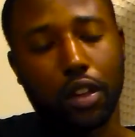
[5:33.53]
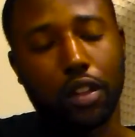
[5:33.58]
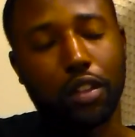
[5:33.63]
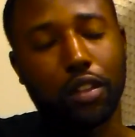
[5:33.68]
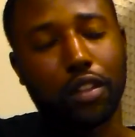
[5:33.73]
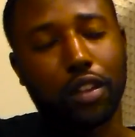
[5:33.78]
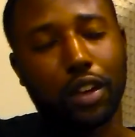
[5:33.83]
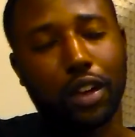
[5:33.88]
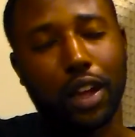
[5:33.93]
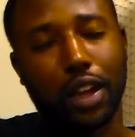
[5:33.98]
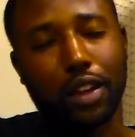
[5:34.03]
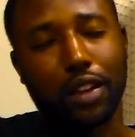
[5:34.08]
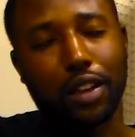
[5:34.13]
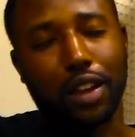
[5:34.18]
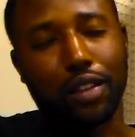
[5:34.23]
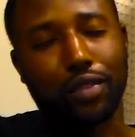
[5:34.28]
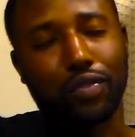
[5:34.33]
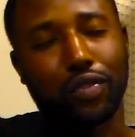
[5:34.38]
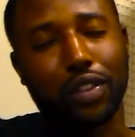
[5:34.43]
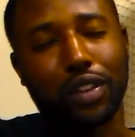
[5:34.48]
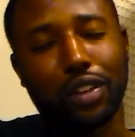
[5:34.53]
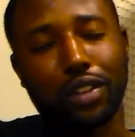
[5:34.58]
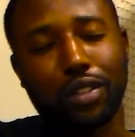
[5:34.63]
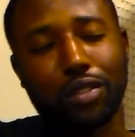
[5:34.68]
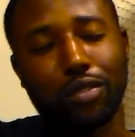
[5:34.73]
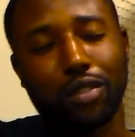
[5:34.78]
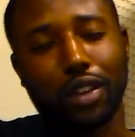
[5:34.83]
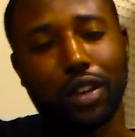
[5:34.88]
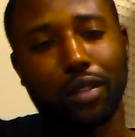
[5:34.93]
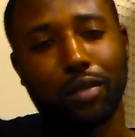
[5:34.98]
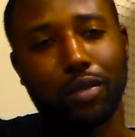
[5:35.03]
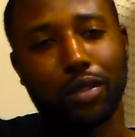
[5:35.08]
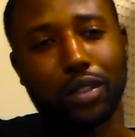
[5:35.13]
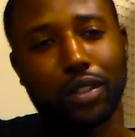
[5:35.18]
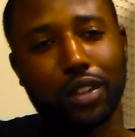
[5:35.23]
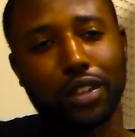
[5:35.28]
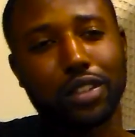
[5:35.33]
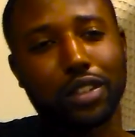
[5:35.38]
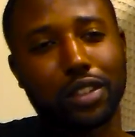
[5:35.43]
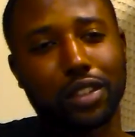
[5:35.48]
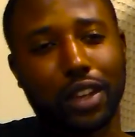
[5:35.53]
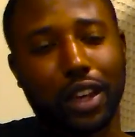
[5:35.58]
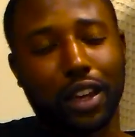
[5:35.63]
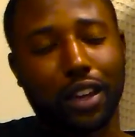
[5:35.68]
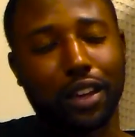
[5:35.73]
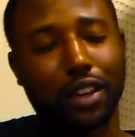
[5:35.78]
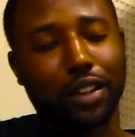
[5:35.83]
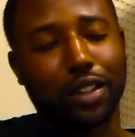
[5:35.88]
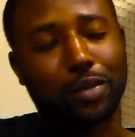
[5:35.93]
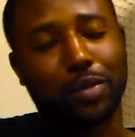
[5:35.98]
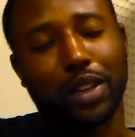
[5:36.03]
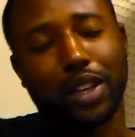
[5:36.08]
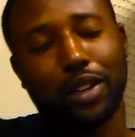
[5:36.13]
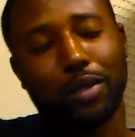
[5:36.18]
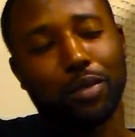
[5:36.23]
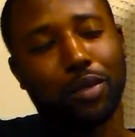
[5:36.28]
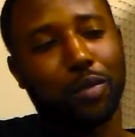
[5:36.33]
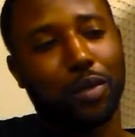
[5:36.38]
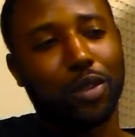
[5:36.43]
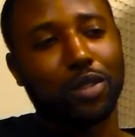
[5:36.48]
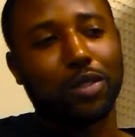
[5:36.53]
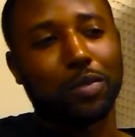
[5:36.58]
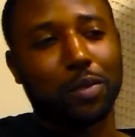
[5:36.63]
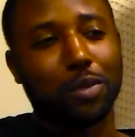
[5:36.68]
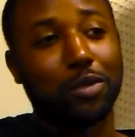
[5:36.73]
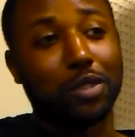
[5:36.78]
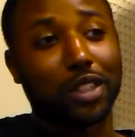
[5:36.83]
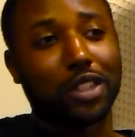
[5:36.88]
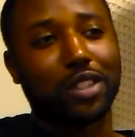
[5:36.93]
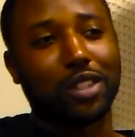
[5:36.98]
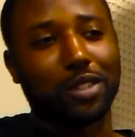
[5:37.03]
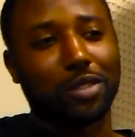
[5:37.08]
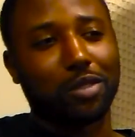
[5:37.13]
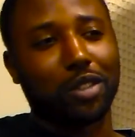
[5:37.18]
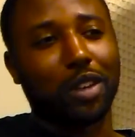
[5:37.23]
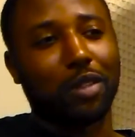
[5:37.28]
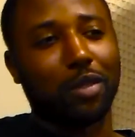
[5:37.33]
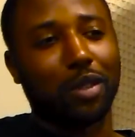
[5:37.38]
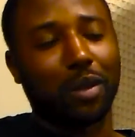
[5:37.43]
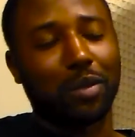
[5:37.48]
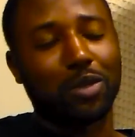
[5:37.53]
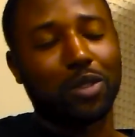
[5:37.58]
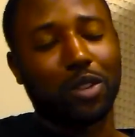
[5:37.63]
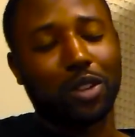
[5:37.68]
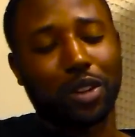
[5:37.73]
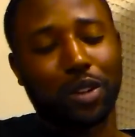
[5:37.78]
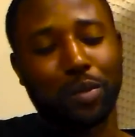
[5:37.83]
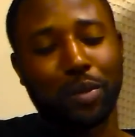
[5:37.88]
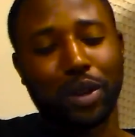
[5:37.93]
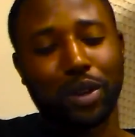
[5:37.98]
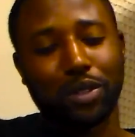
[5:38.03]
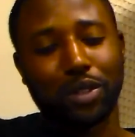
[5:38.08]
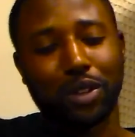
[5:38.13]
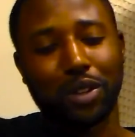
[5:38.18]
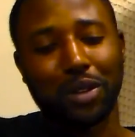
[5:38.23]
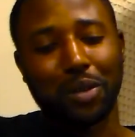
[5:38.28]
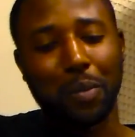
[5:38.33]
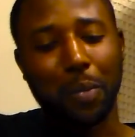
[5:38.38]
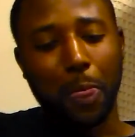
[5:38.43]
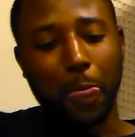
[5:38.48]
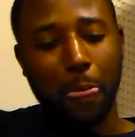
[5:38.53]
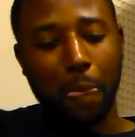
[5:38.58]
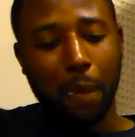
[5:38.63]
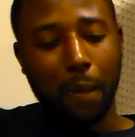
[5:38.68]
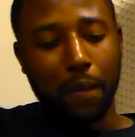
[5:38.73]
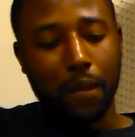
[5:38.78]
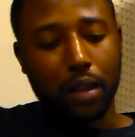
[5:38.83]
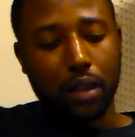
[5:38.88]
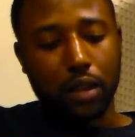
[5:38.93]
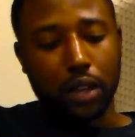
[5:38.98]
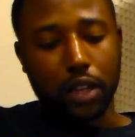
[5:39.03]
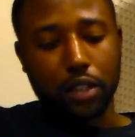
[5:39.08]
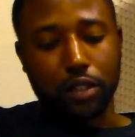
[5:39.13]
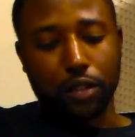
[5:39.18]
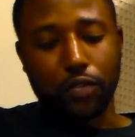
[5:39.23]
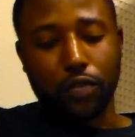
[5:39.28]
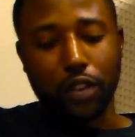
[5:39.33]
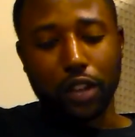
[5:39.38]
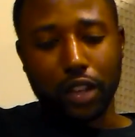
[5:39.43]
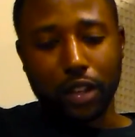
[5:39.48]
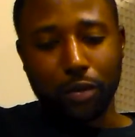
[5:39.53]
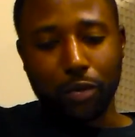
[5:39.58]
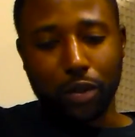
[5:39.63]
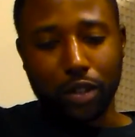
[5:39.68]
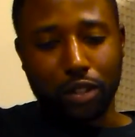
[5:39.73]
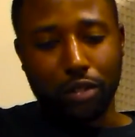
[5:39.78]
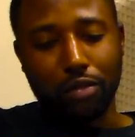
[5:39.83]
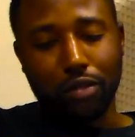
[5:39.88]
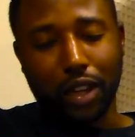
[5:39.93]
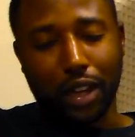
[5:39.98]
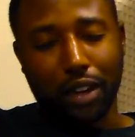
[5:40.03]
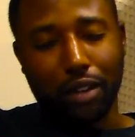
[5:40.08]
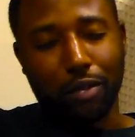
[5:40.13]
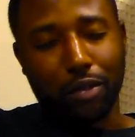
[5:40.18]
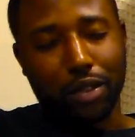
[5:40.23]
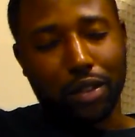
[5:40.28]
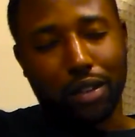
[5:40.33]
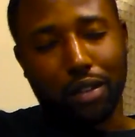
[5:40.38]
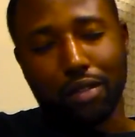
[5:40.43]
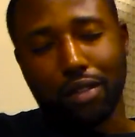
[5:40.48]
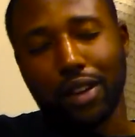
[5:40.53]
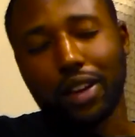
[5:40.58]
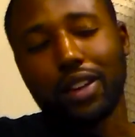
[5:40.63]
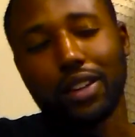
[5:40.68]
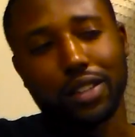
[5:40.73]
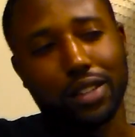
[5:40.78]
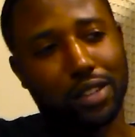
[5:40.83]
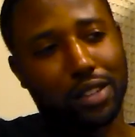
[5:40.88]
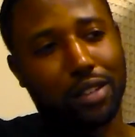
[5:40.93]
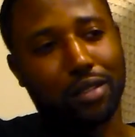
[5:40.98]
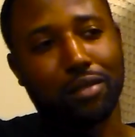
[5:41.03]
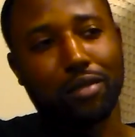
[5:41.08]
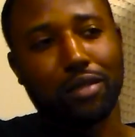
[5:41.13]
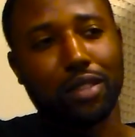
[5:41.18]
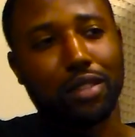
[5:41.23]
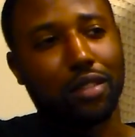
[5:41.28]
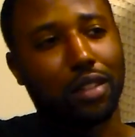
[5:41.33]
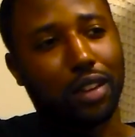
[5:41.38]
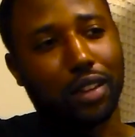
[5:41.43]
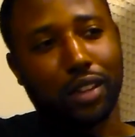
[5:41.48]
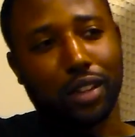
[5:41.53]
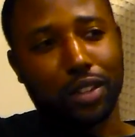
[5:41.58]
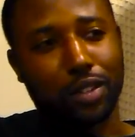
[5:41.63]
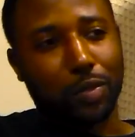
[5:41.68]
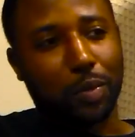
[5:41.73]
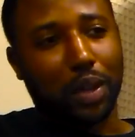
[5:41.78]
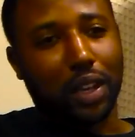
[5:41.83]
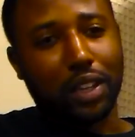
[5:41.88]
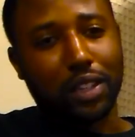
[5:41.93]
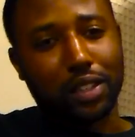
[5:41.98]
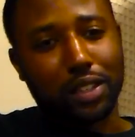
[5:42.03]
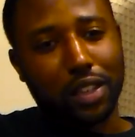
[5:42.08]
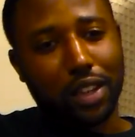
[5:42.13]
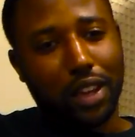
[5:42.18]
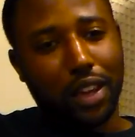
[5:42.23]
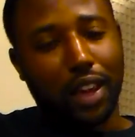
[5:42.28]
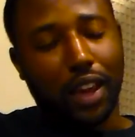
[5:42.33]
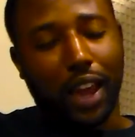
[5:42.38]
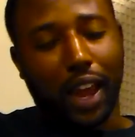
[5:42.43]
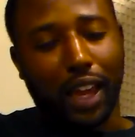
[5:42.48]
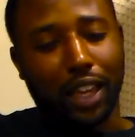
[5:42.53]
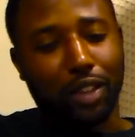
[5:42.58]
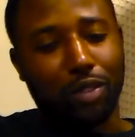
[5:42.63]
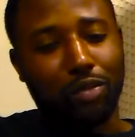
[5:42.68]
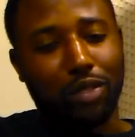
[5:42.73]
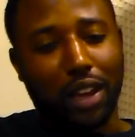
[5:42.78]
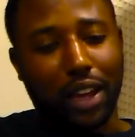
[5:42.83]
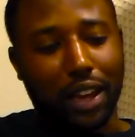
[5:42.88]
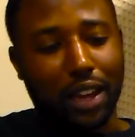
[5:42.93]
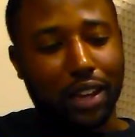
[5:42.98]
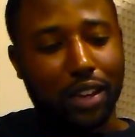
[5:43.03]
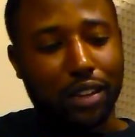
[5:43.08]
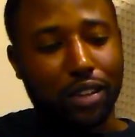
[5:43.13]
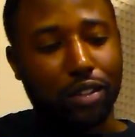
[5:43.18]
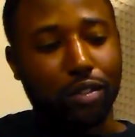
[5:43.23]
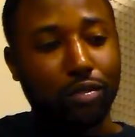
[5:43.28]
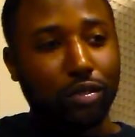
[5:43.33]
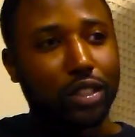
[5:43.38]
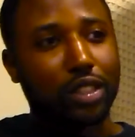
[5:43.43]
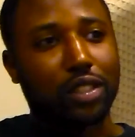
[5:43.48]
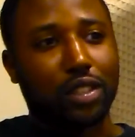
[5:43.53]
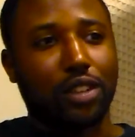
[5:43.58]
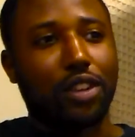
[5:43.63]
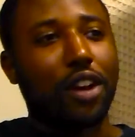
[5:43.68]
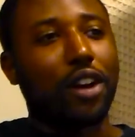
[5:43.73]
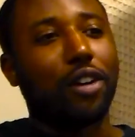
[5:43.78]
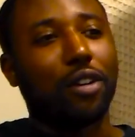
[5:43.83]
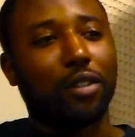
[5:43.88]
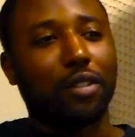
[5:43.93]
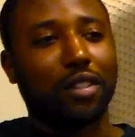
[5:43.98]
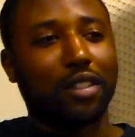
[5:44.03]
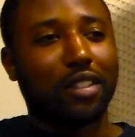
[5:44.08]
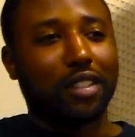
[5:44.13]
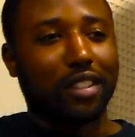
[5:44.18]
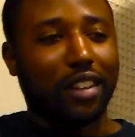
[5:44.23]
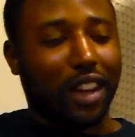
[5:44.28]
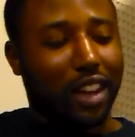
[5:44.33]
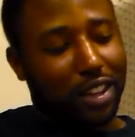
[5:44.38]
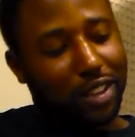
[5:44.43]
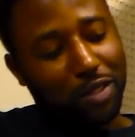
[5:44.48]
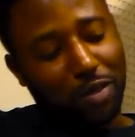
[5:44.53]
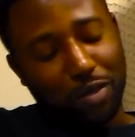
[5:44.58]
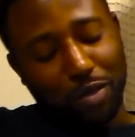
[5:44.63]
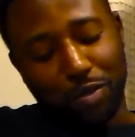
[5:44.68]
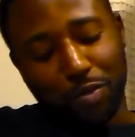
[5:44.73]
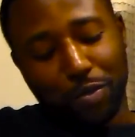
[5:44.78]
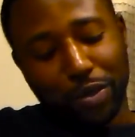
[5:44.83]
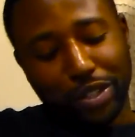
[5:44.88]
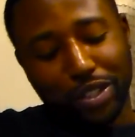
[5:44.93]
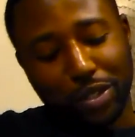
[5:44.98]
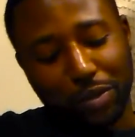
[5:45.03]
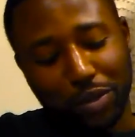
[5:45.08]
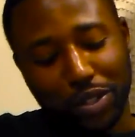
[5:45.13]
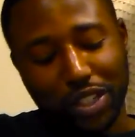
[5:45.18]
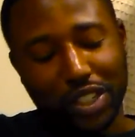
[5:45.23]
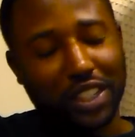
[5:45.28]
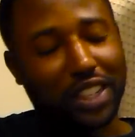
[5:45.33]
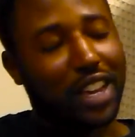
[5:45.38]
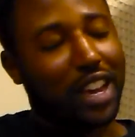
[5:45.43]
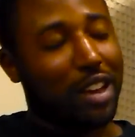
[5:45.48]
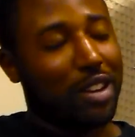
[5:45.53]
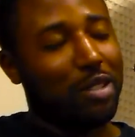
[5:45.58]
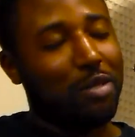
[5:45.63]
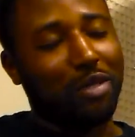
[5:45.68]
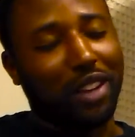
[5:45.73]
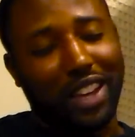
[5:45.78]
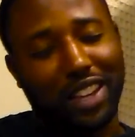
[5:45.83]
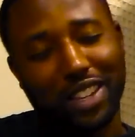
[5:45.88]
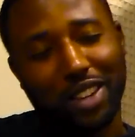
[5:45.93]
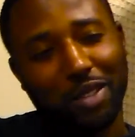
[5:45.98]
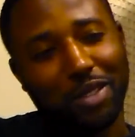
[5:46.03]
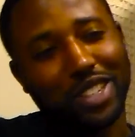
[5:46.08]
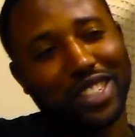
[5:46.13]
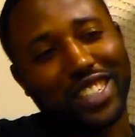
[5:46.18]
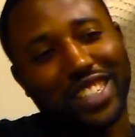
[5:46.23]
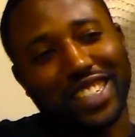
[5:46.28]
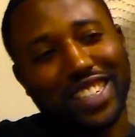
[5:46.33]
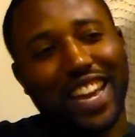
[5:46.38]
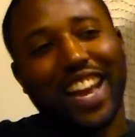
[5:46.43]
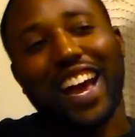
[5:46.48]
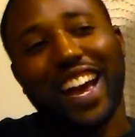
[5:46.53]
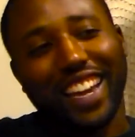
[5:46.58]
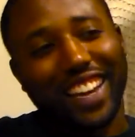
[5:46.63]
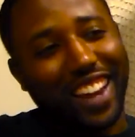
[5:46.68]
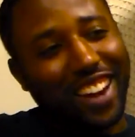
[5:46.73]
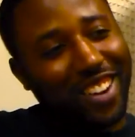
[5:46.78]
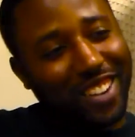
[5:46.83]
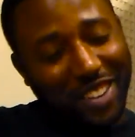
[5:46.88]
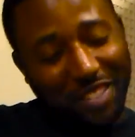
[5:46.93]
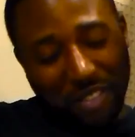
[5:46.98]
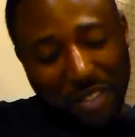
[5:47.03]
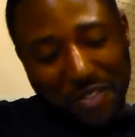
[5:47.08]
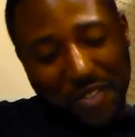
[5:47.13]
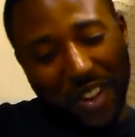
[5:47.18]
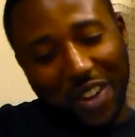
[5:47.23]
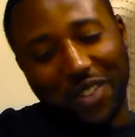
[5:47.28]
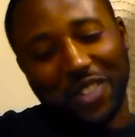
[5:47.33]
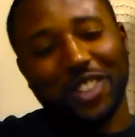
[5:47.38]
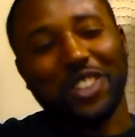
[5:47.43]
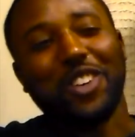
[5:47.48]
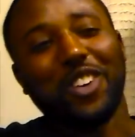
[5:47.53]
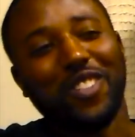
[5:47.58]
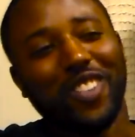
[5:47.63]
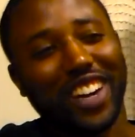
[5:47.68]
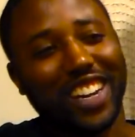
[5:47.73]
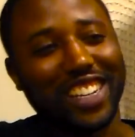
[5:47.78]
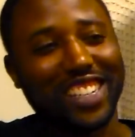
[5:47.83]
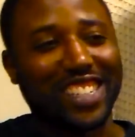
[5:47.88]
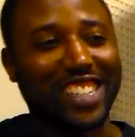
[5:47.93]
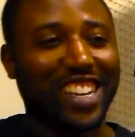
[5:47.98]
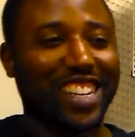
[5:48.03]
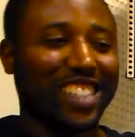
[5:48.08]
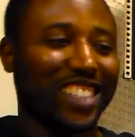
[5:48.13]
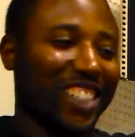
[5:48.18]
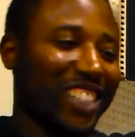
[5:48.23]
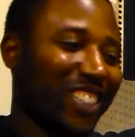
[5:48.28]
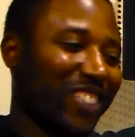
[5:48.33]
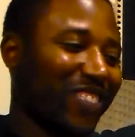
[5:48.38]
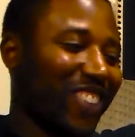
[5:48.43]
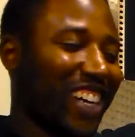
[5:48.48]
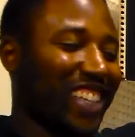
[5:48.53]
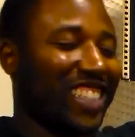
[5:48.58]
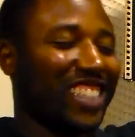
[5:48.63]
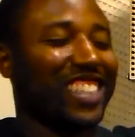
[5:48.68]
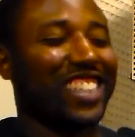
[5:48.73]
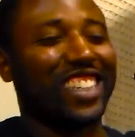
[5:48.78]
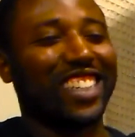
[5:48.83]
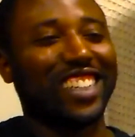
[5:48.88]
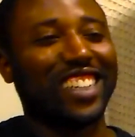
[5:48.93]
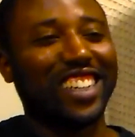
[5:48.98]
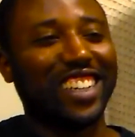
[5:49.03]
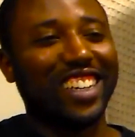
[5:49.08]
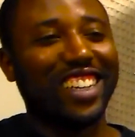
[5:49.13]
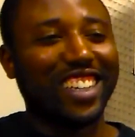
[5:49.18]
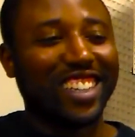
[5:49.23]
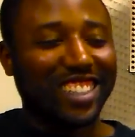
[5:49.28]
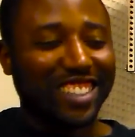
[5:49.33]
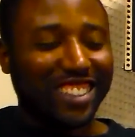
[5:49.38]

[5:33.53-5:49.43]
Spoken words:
Other than that feeling you get when, this is like inexplainable. Most musicians will get what I'm talking about though. There's a feeling when you're creating something, when you're in your space, and you just know. Like you put some shit down and you like, yo, this is hot. I don't give a fuck what nobody says. This is my shit.